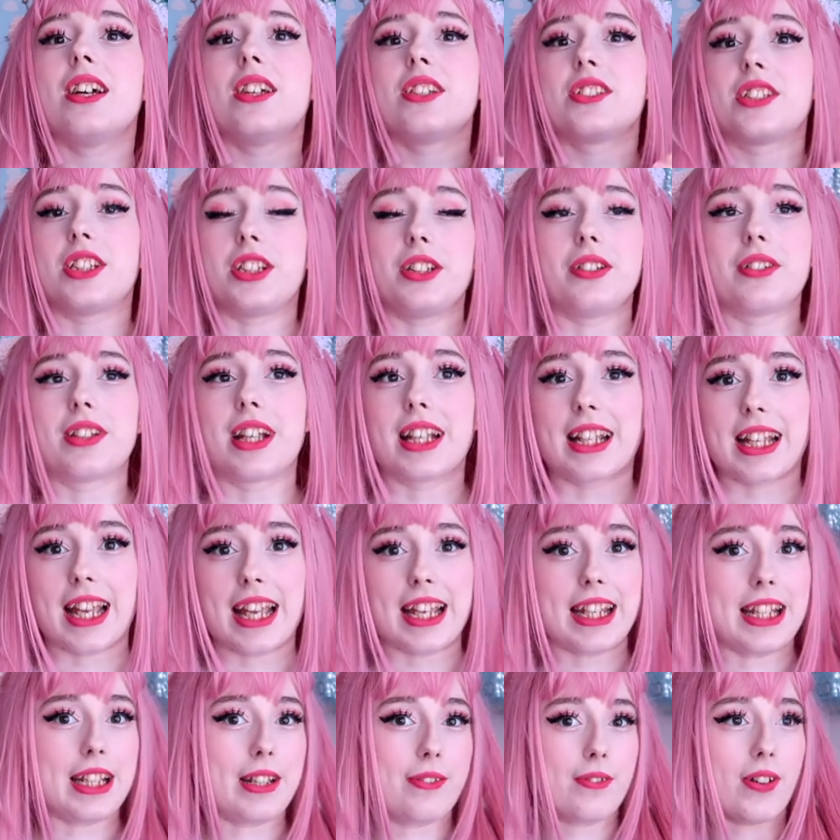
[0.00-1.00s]
So you can
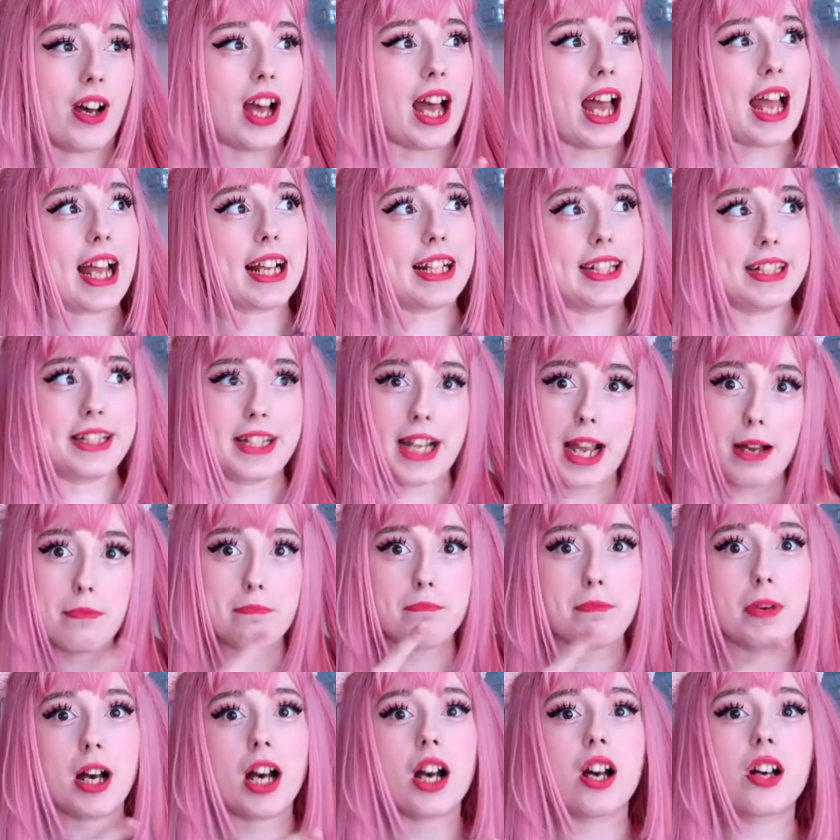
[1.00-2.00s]
get either a
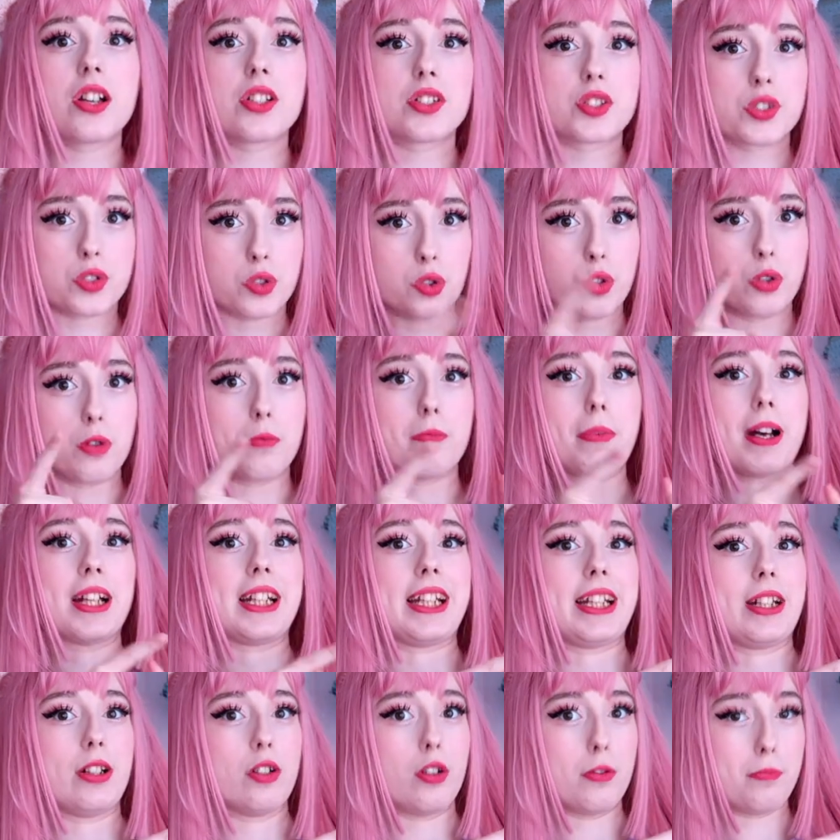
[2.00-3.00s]
Yampa, Score
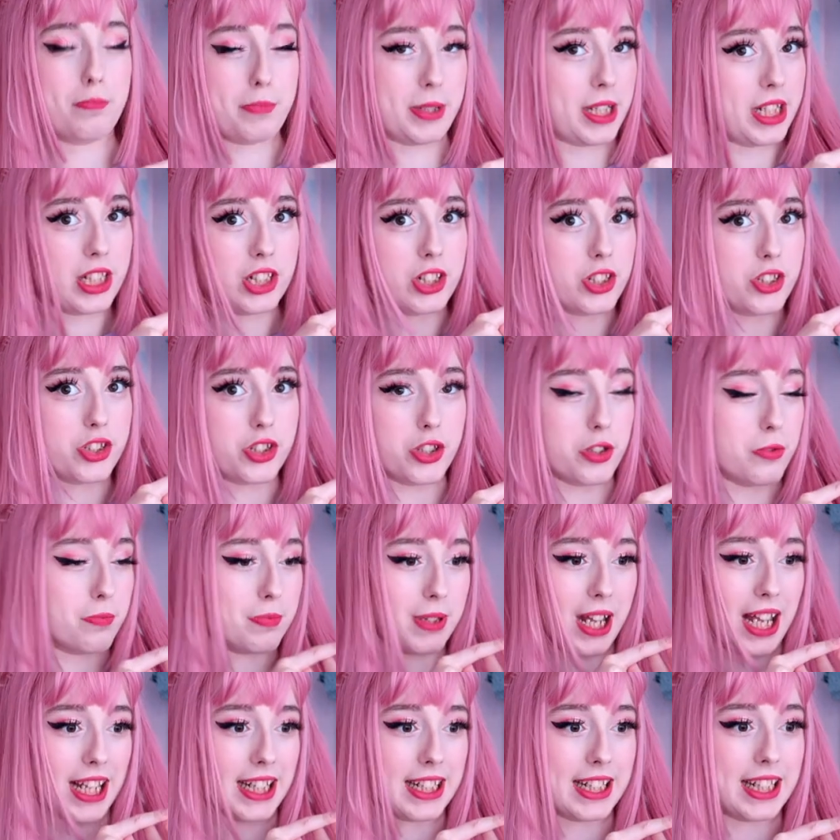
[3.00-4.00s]
Bunny or Pikachu
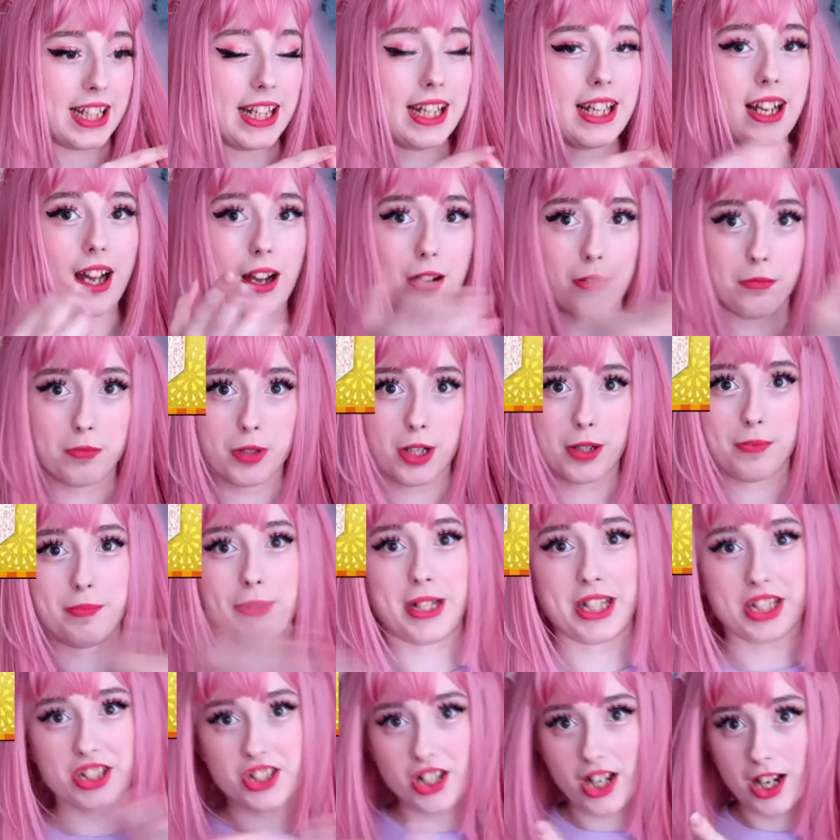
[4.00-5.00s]
blanket. I'll put a
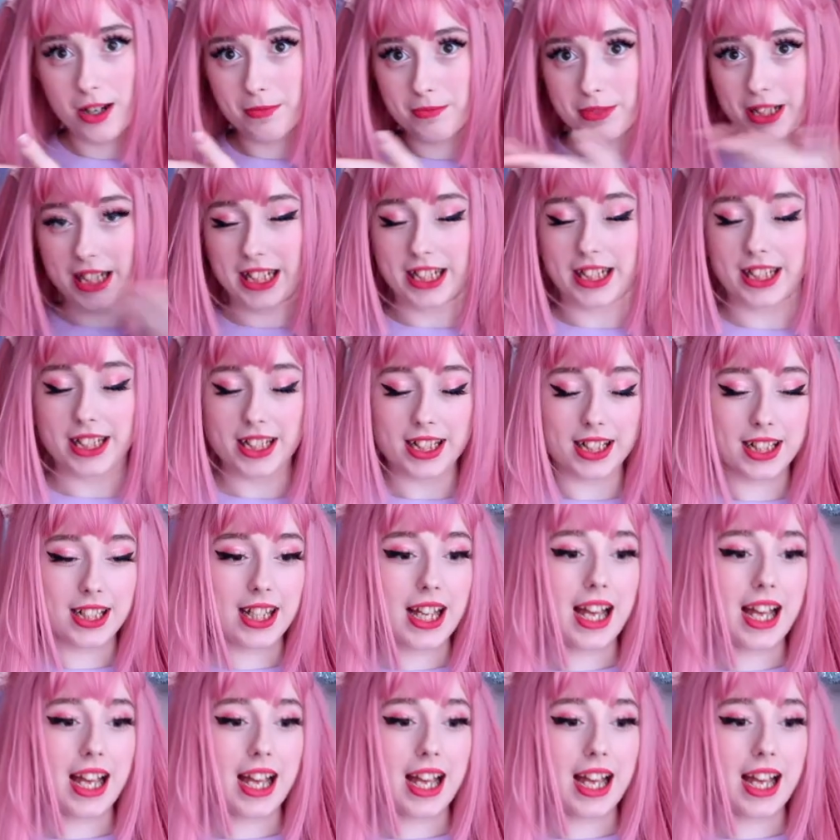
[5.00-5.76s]
picture up here,